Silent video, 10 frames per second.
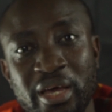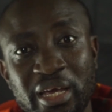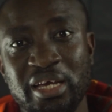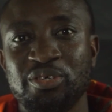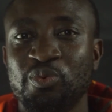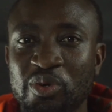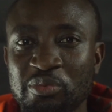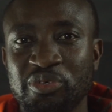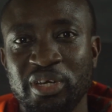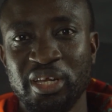Hi guys,
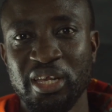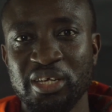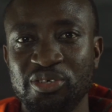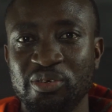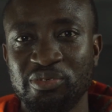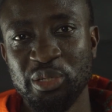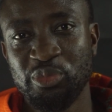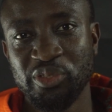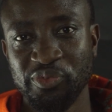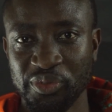welcome to another edition of
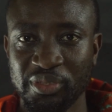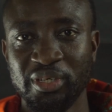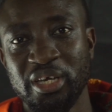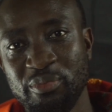Cyber Reviews.